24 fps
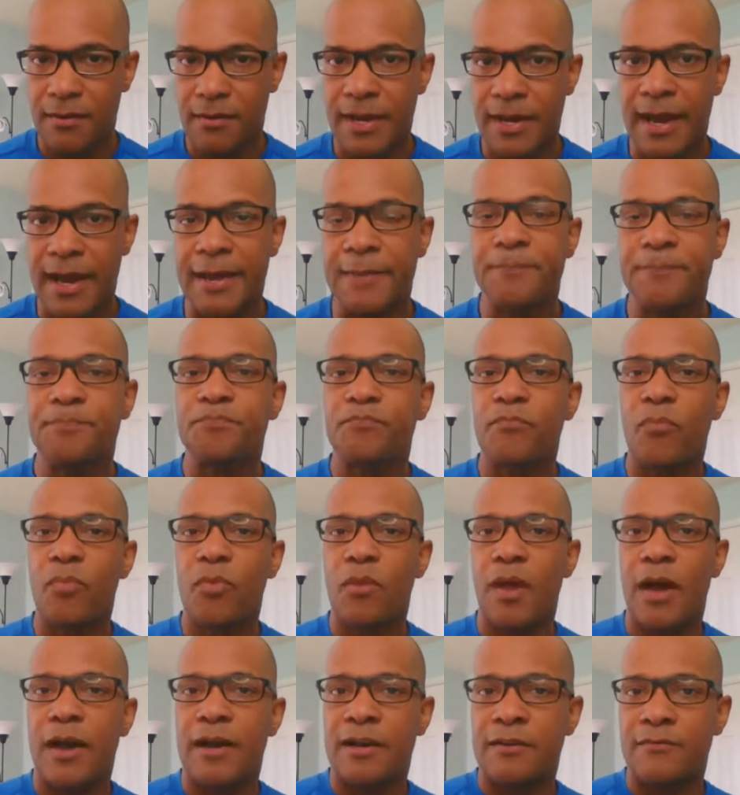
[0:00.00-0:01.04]
Okay.
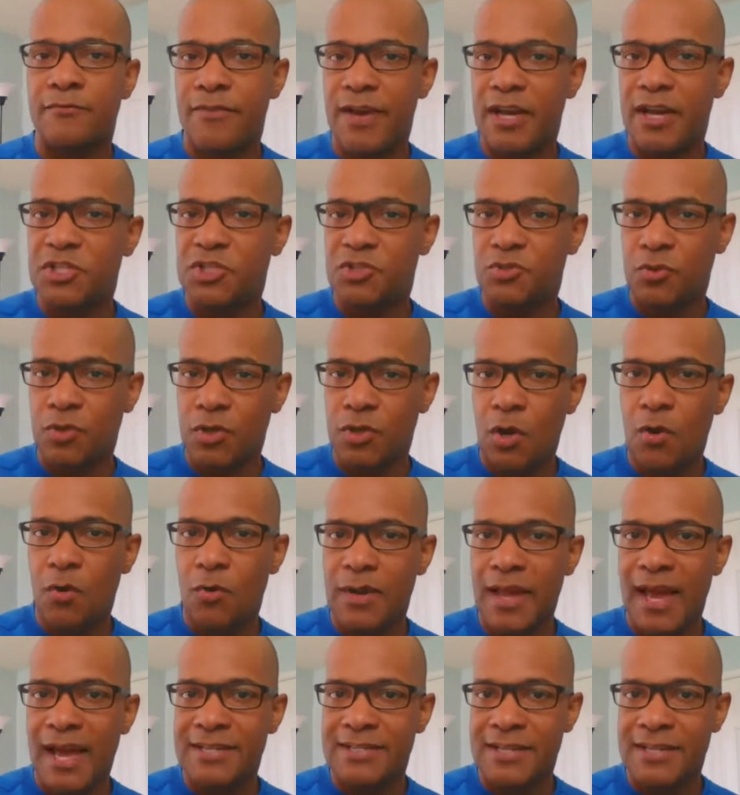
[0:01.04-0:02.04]
A conventional loan